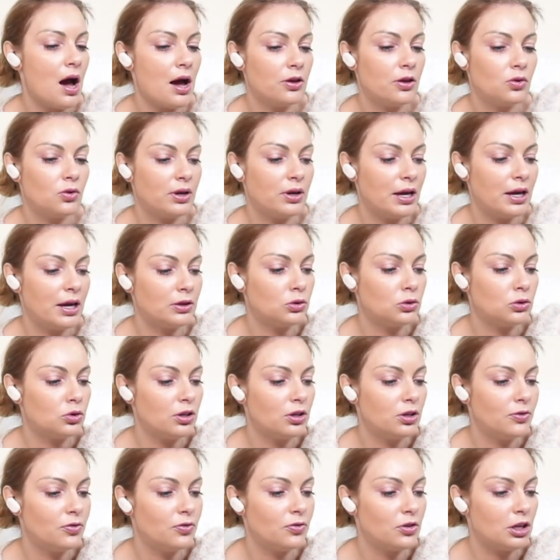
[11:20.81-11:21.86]
Uh, you get
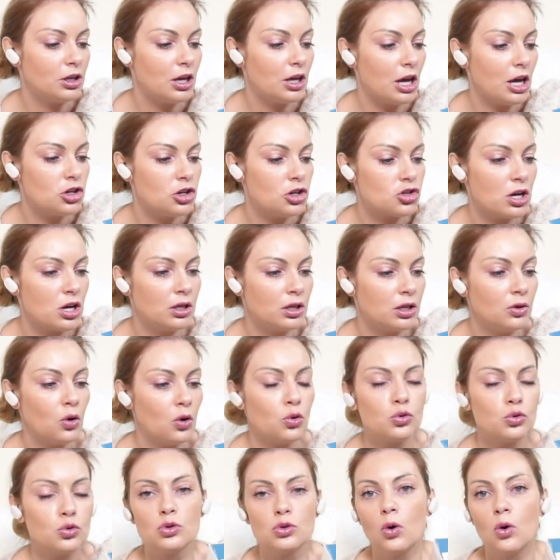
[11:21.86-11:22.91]
notification
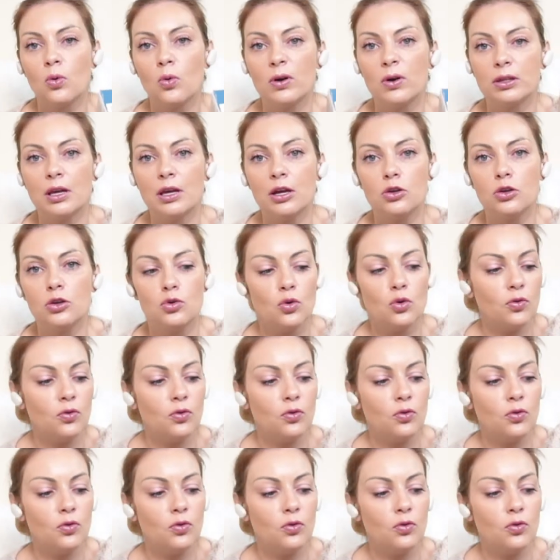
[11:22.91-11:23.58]
also with the